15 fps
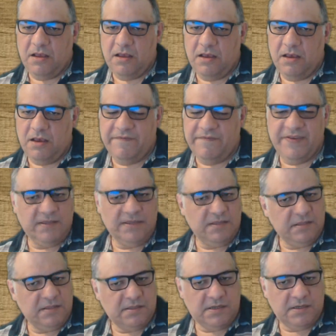I think
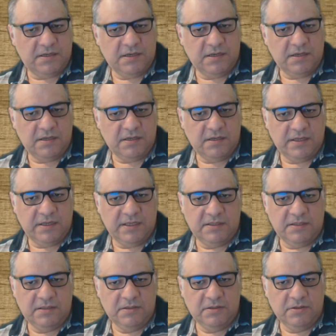it
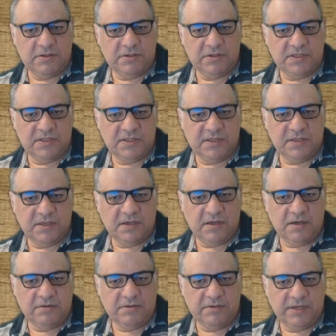looks
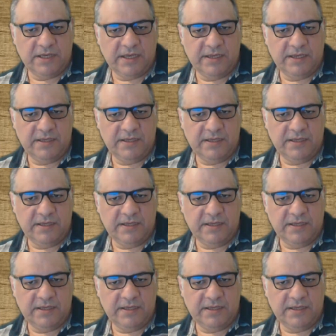okay.